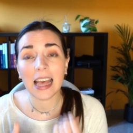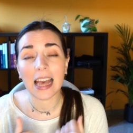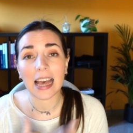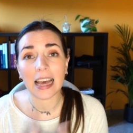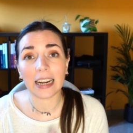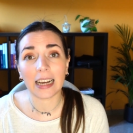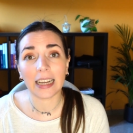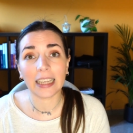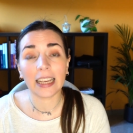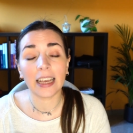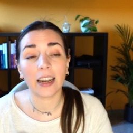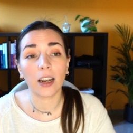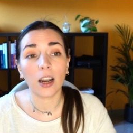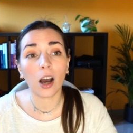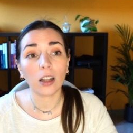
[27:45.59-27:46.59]
and I
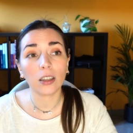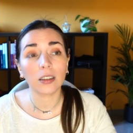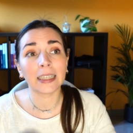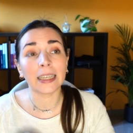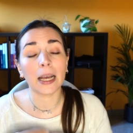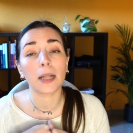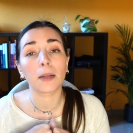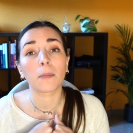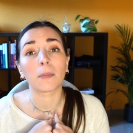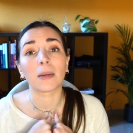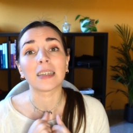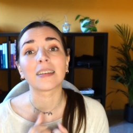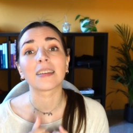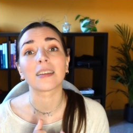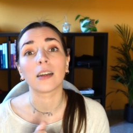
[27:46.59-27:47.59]
cannot get
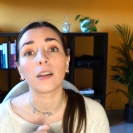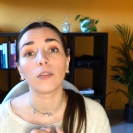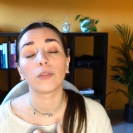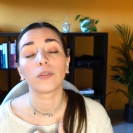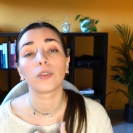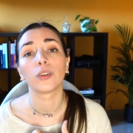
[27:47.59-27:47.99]
myself